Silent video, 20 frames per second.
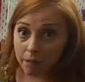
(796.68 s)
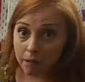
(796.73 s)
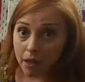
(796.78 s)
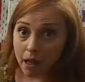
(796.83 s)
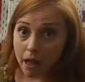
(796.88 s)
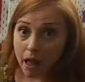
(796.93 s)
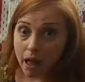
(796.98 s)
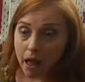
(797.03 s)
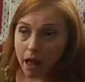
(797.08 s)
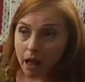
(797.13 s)

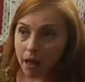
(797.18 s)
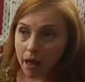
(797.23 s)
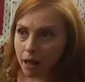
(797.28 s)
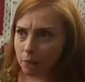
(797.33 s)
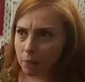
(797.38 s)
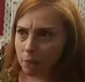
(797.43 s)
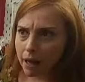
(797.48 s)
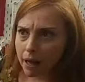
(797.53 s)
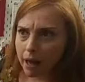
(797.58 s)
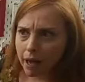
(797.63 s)
I'm going to
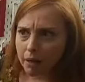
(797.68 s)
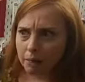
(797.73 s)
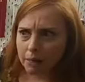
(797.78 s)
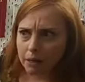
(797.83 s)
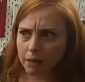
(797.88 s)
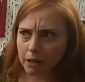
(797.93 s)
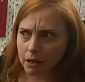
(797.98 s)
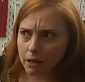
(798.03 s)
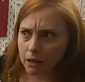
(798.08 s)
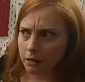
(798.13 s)
lower
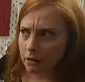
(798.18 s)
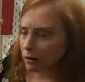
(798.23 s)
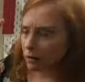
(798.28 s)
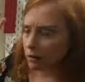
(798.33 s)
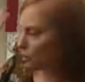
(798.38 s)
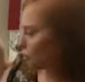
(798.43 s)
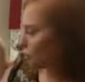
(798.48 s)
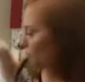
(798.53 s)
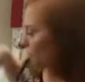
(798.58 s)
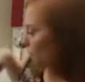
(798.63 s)
the
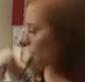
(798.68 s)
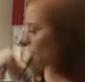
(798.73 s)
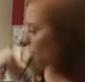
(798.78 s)
force a